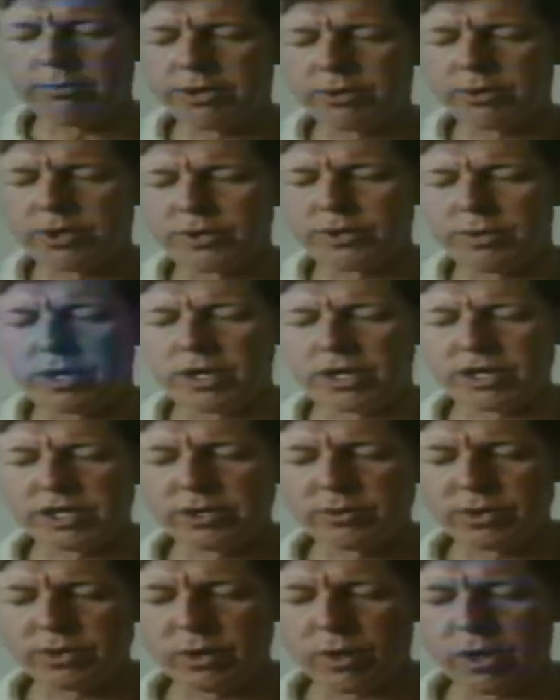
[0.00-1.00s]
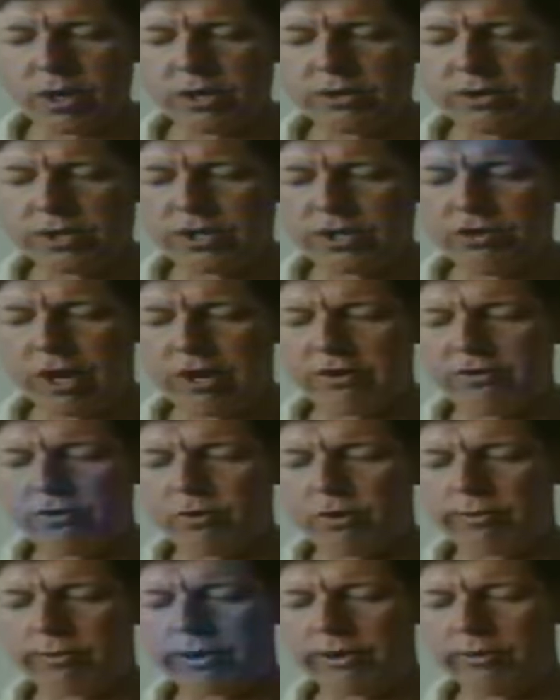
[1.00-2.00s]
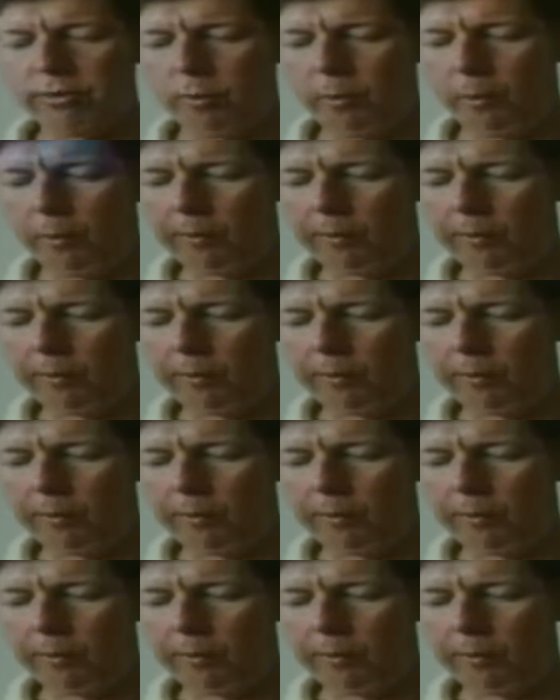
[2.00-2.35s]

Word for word: done up, she was smart because she was well, quite an attractive so. woman.